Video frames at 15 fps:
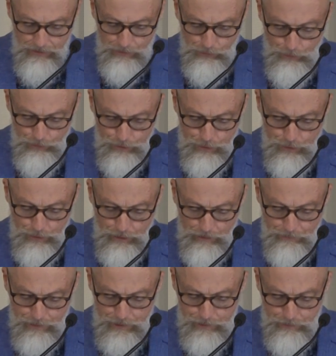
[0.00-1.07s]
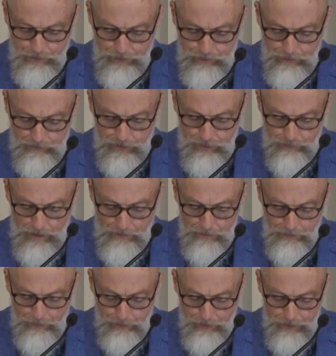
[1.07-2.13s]
and the Lord stirred up the spirit of
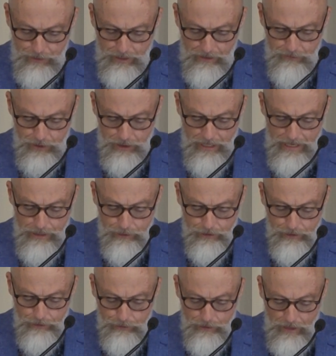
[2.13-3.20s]
Zerubbabel, the son of Shealtiel,